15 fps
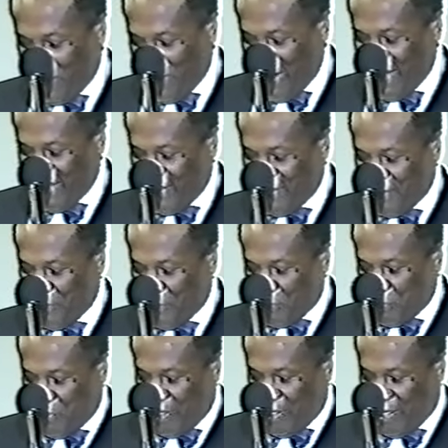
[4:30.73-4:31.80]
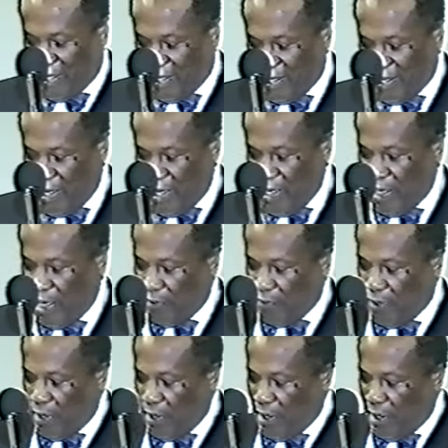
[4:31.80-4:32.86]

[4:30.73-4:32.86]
Praise is due to Allah. Yes.